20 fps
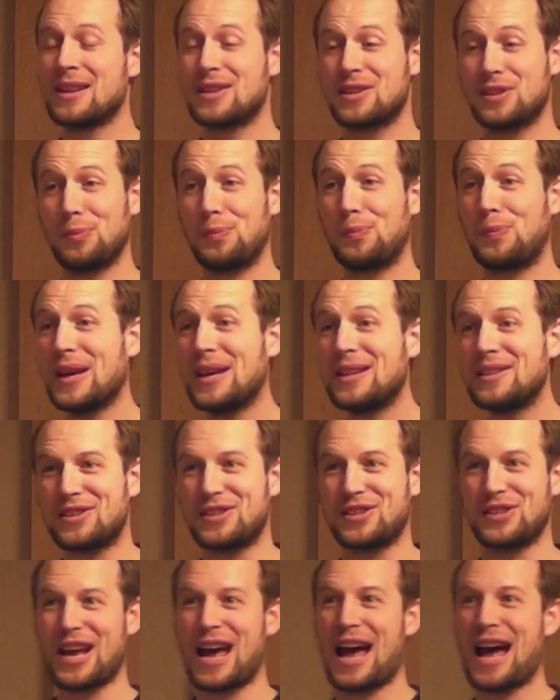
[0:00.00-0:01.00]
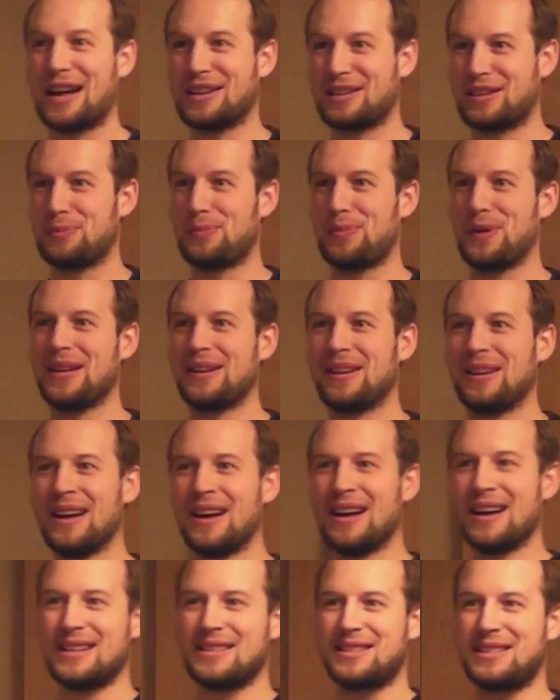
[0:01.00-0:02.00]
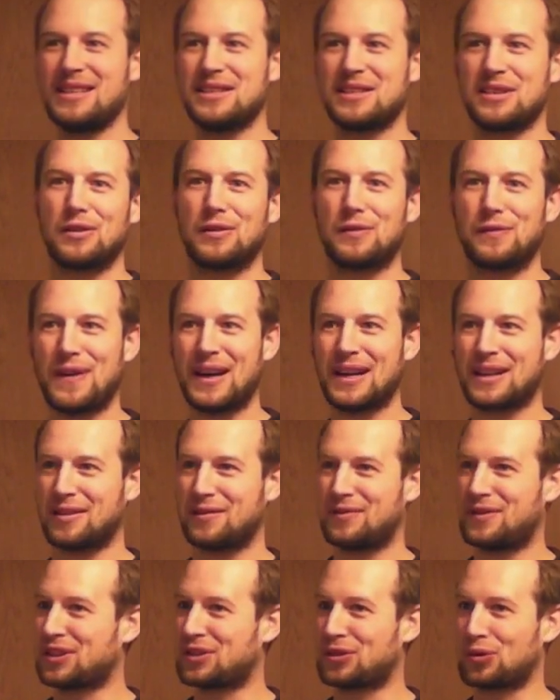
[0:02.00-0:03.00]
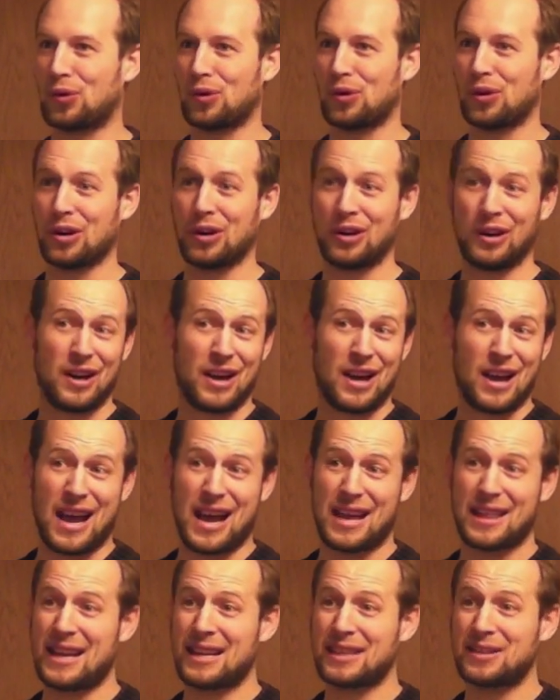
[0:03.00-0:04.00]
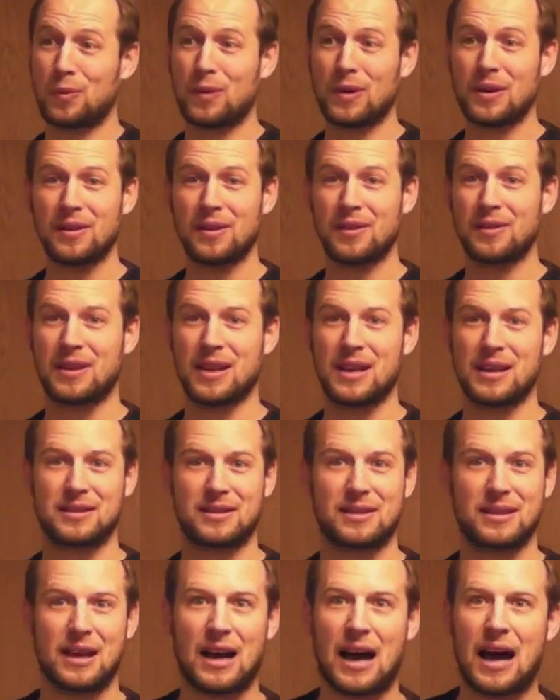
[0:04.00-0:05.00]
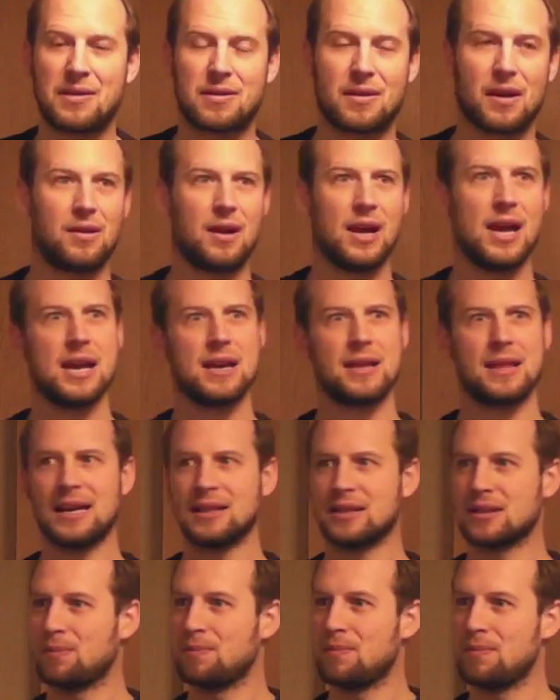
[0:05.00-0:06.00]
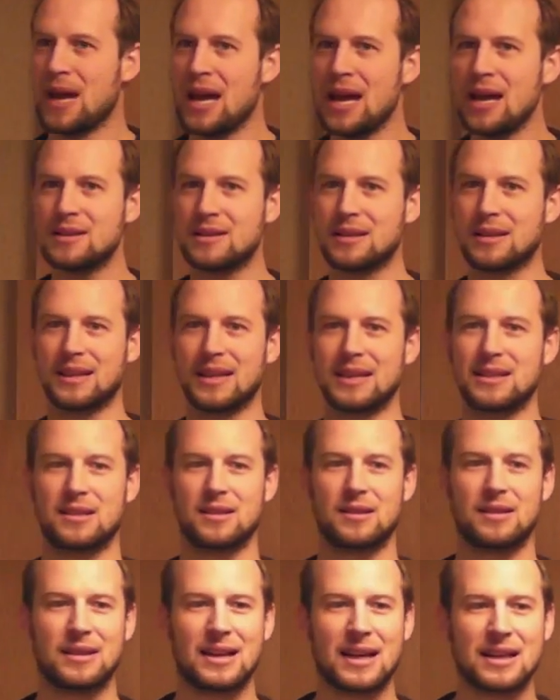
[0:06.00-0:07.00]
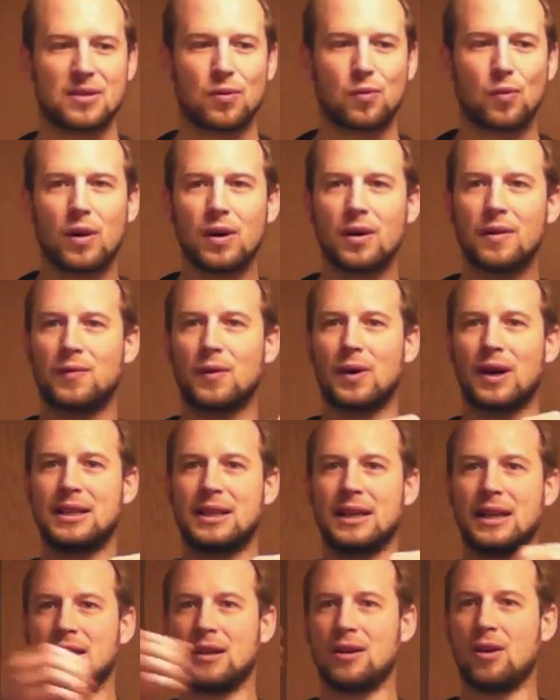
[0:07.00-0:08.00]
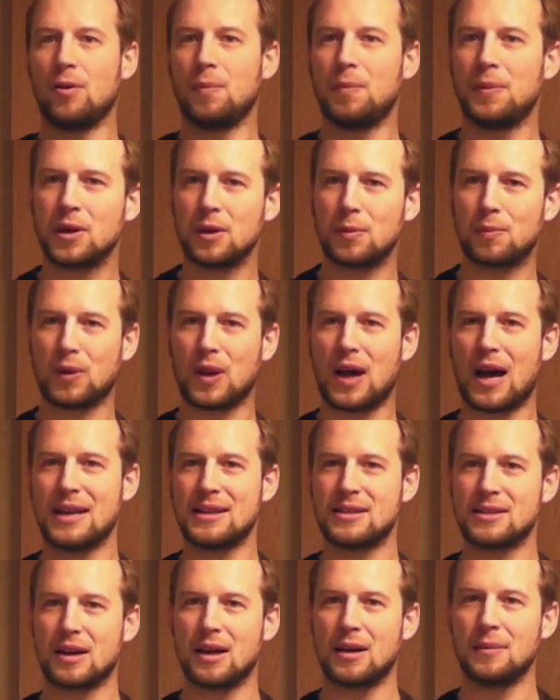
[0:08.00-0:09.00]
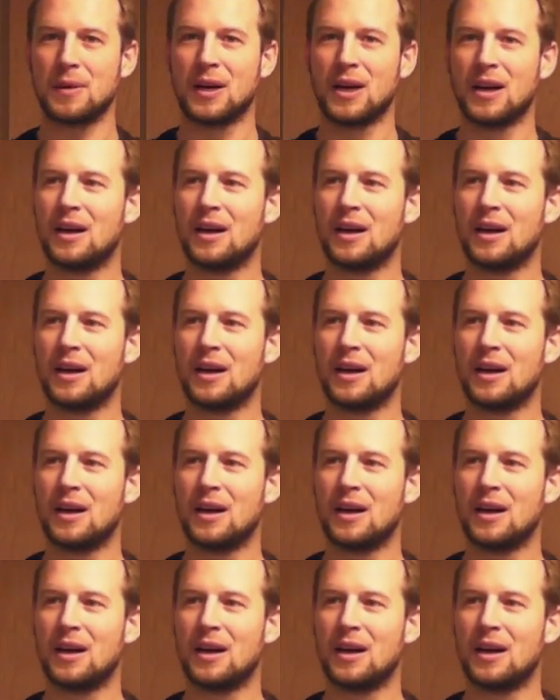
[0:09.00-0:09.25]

to beat SAD, to beat seasonal affective disorder. And that's one of the things that I thought, hey, that's amazing. That's a wonderful idea. Open your blinds up,